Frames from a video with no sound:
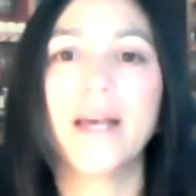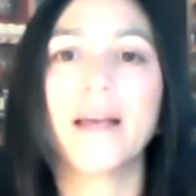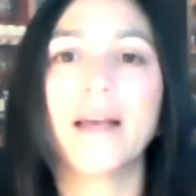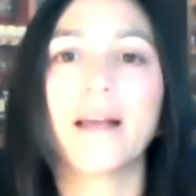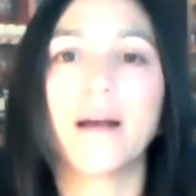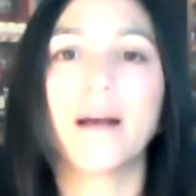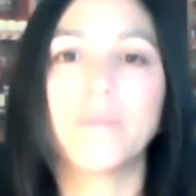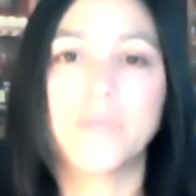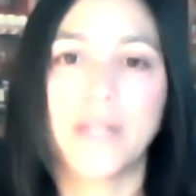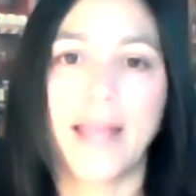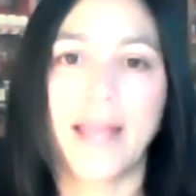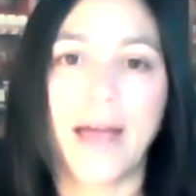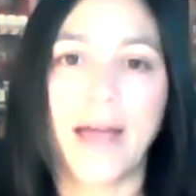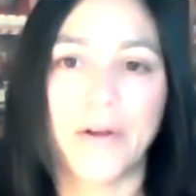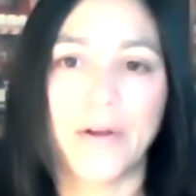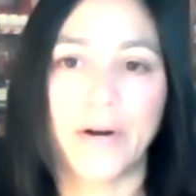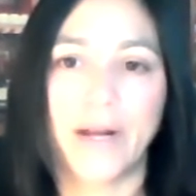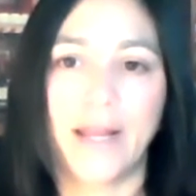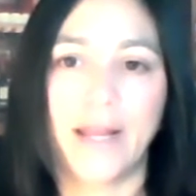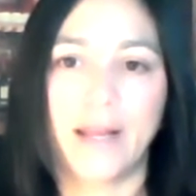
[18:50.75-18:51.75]
come
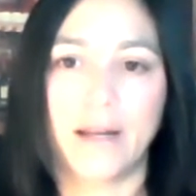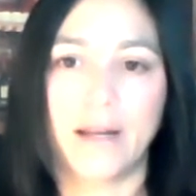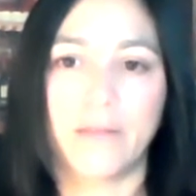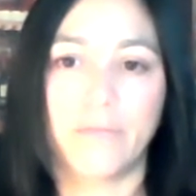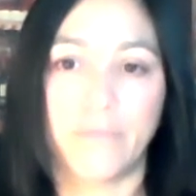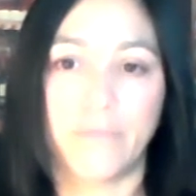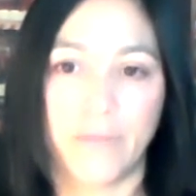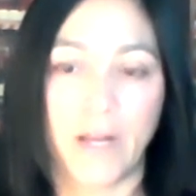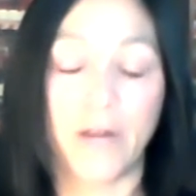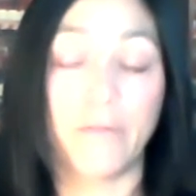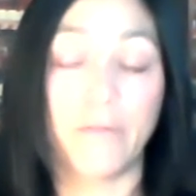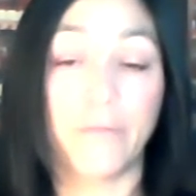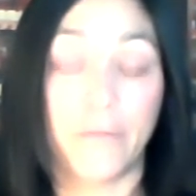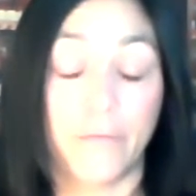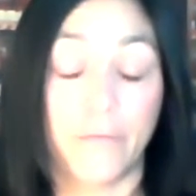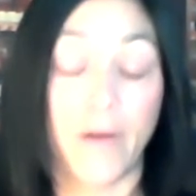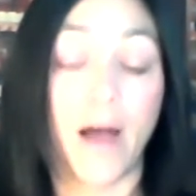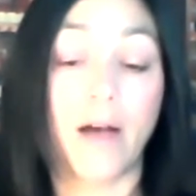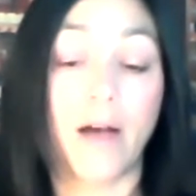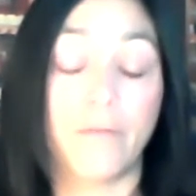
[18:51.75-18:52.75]
together in
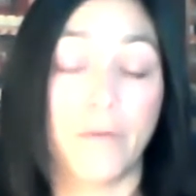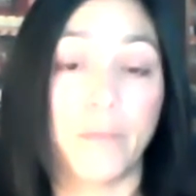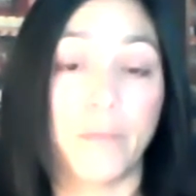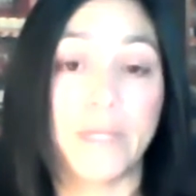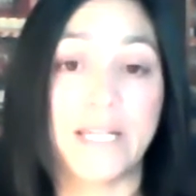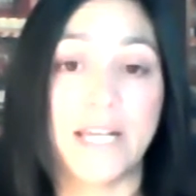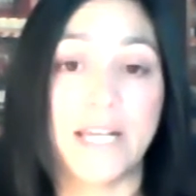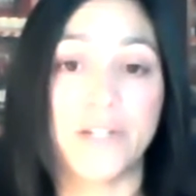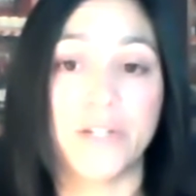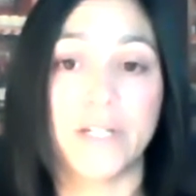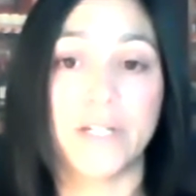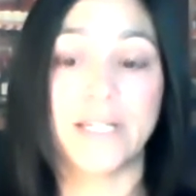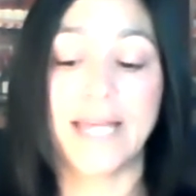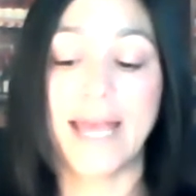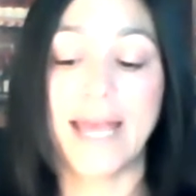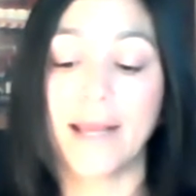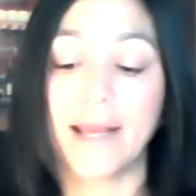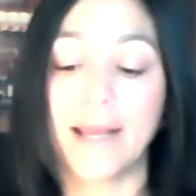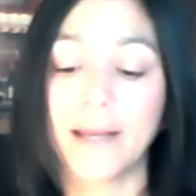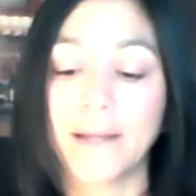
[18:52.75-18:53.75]
a fermentation
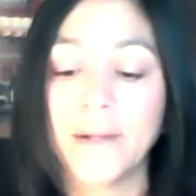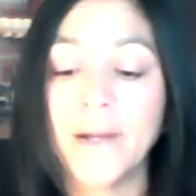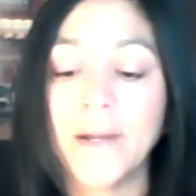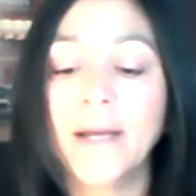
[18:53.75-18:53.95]
tank.